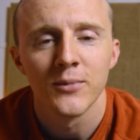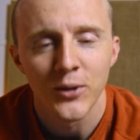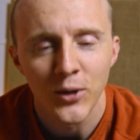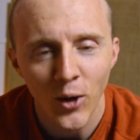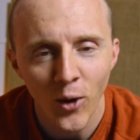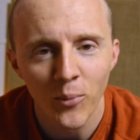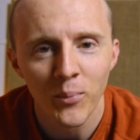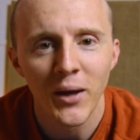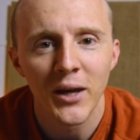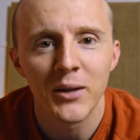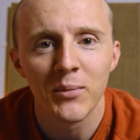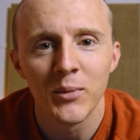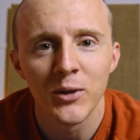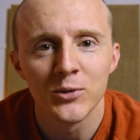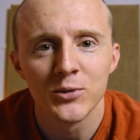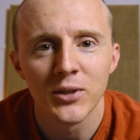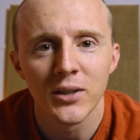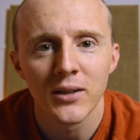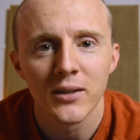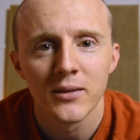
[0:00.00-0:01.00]
Go make
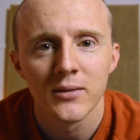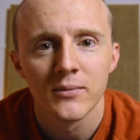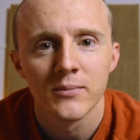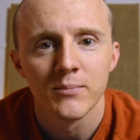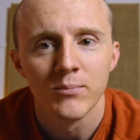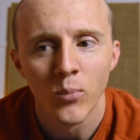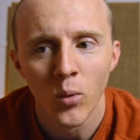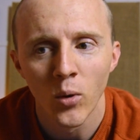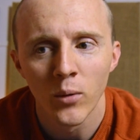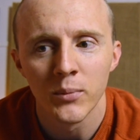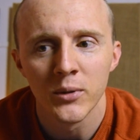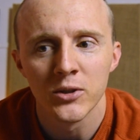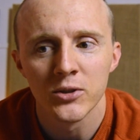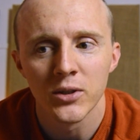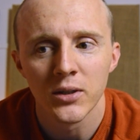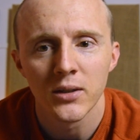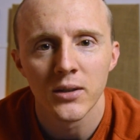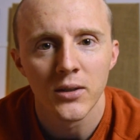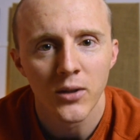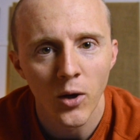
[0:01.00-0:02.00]
music. More
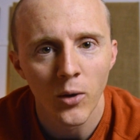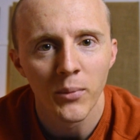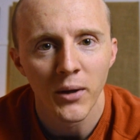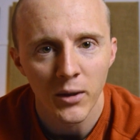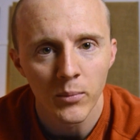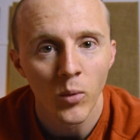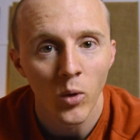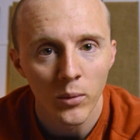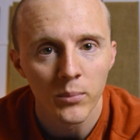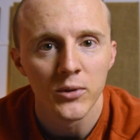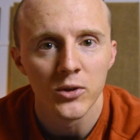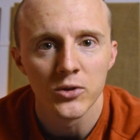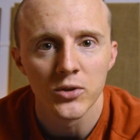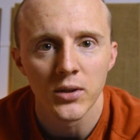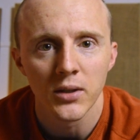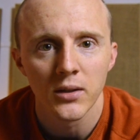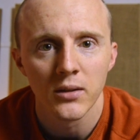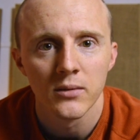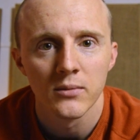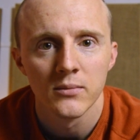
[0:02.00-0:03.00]
music. Go make more music.
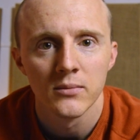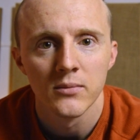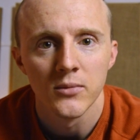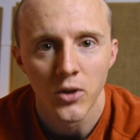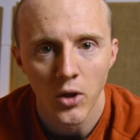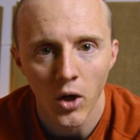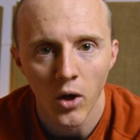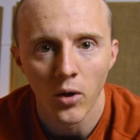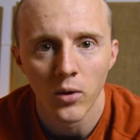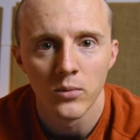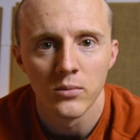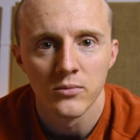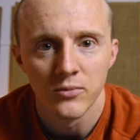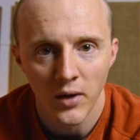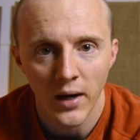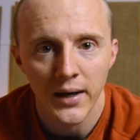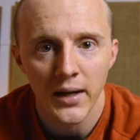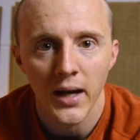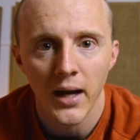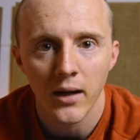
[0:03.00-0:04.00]
Go.
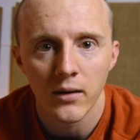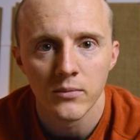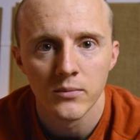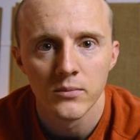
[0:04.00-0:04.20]
Right now.